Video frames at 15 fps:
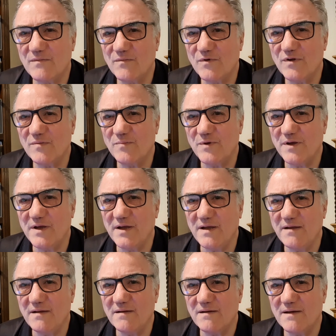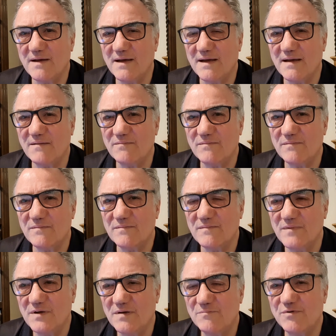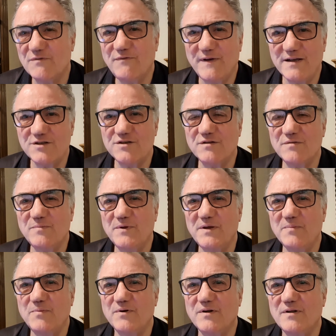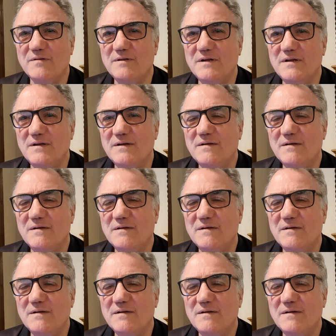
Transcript: will be professional people,